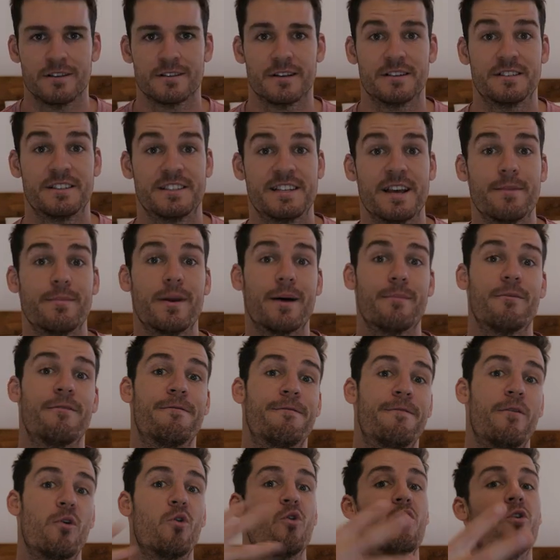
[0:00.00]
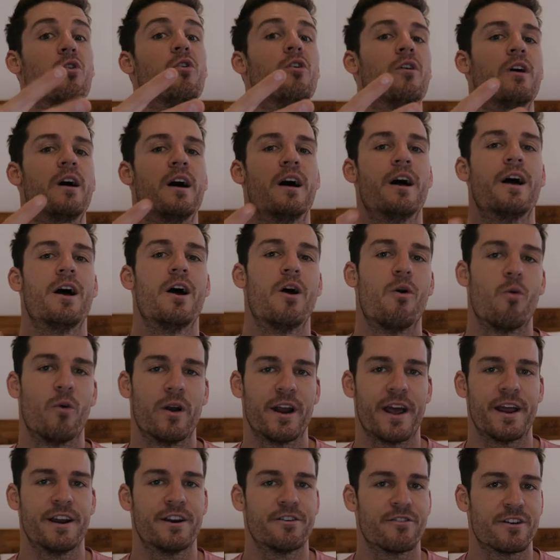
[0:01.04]
So tip number four, when
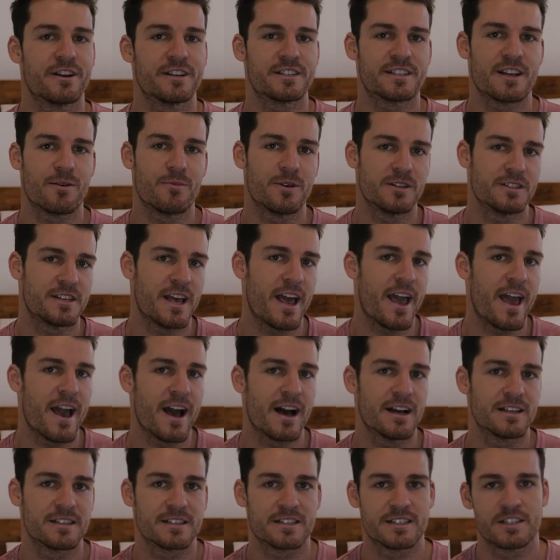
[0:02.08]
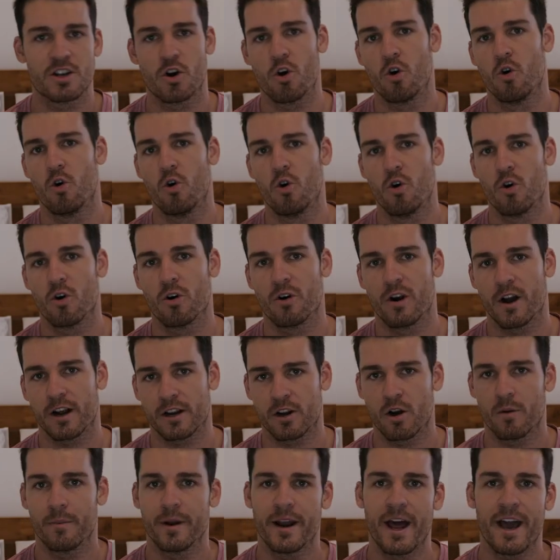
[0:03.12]
entering someone's house or
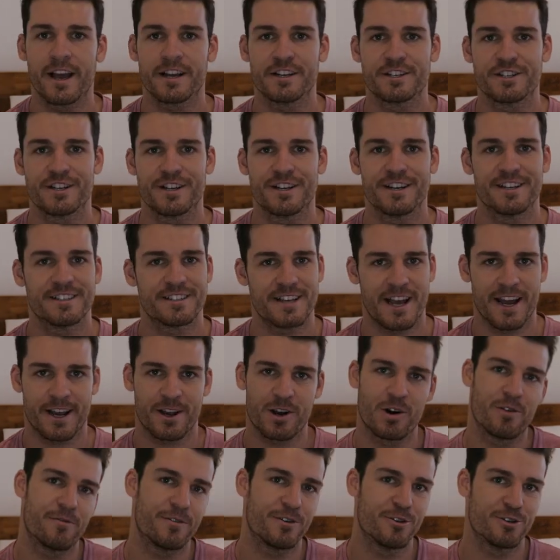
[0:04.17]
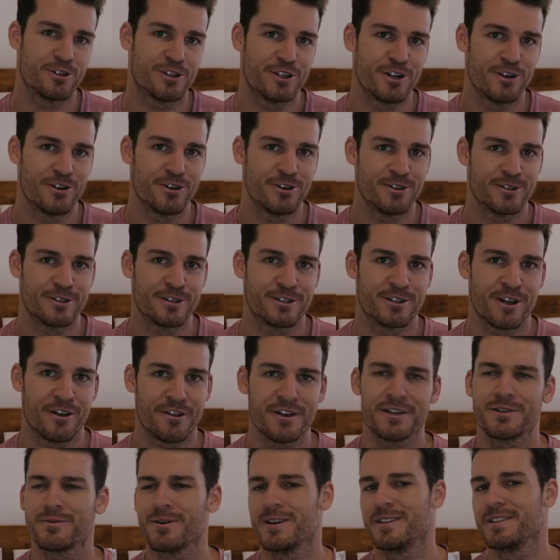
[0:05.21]
accommodation, take off your shoes. So
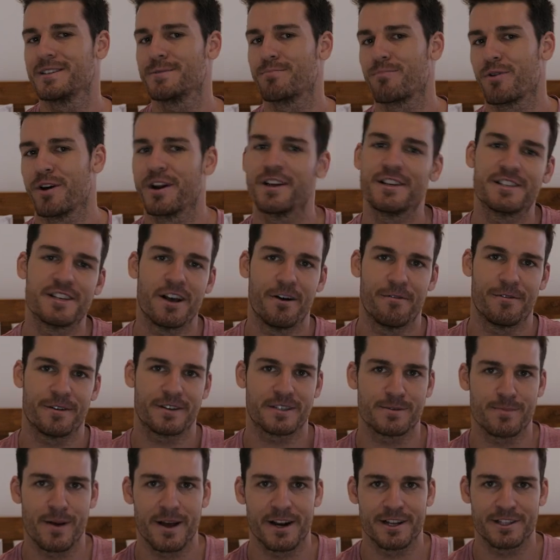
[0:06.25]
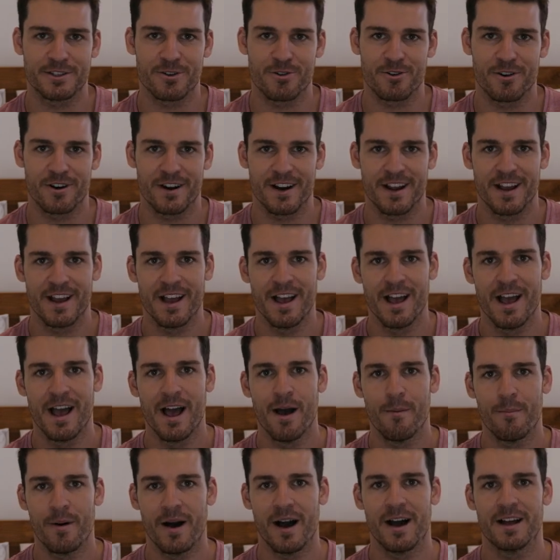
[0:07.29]
this one's pretty self-explanatory,
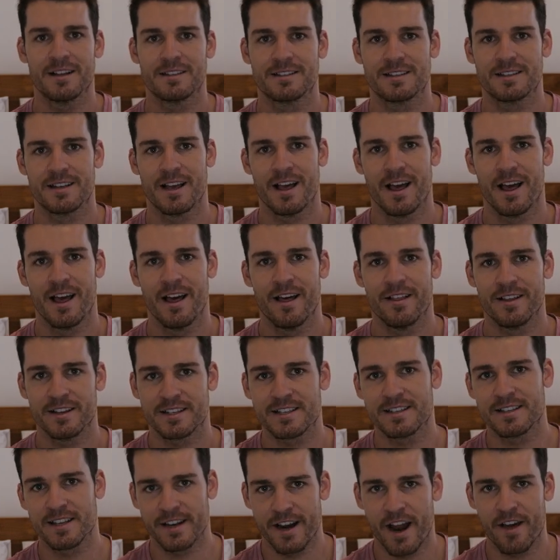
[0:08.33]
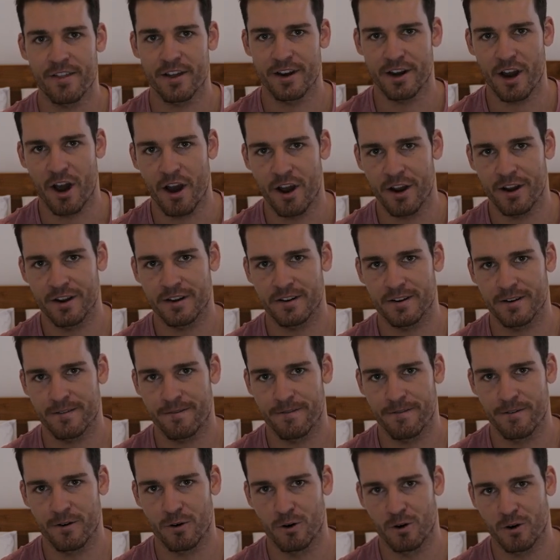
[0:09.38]
but this is another note
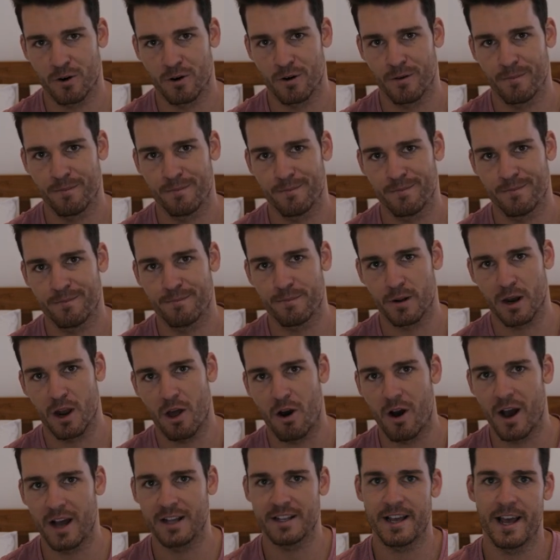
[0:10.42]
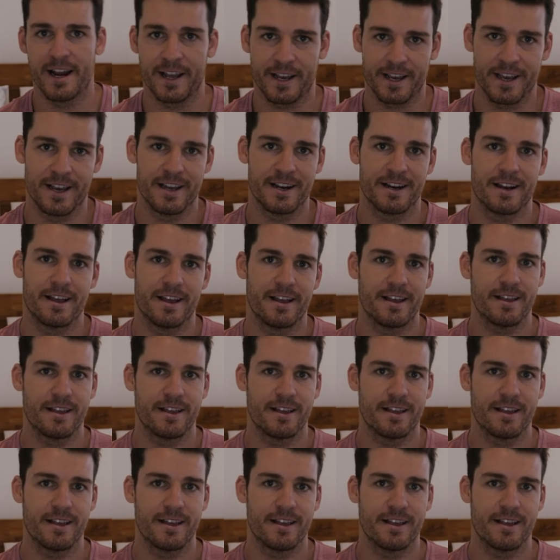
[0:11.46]
for polite etiquette.